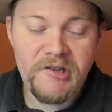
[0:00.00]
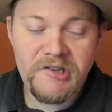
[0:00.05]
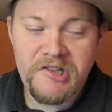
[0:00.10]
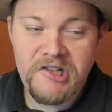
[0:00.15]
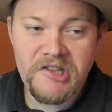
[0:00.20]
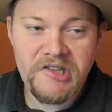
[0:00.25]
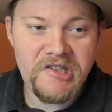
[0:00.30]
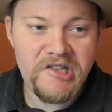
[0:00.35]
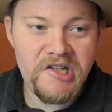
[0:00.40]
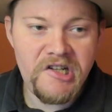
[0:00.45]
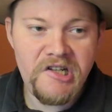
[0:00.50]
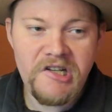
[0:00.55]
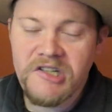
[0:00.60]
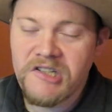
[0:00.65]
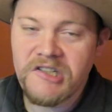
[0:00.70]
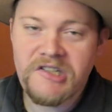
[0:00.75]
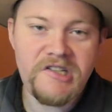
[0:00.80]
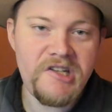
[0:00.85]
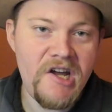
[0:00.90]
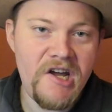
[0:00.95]
just
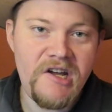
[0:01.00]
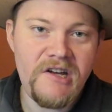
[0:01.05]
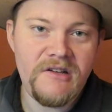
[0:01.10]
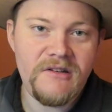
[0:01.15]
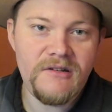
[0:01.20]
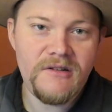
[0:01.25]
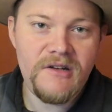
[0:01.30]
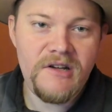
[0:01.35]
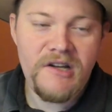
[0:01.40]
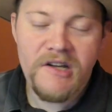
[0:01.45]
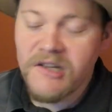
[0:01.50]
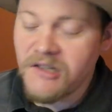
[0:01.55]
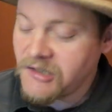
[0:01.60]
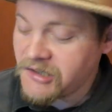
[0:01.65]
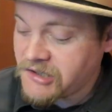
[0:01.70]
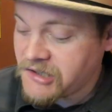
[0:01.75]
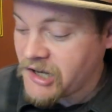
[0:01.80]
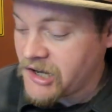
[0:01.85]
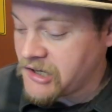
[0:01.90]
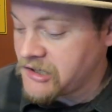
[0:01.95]
insane,
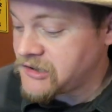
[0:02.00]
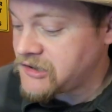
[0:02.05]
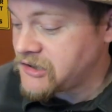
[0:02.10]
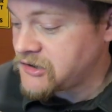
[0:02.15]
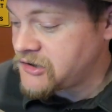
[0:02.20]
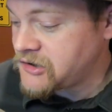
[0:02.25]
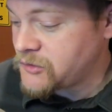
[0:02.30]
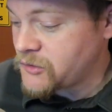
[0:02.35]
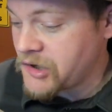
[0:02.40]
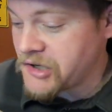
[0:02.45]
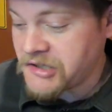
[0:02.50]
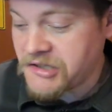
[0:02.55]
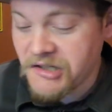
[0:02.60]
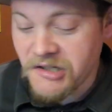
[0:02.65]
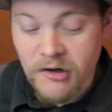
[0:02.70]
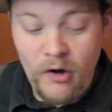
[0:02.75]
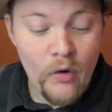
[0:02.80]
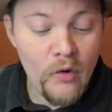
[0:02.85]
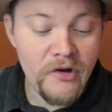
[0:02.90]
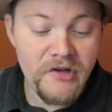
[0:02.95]
insane
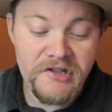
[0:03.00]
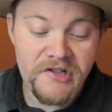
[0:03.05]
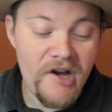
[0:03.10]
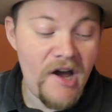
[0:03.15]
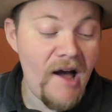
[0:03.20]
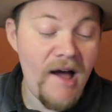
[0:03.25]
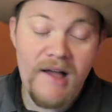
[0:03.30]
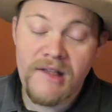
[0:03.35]
situation. No one's...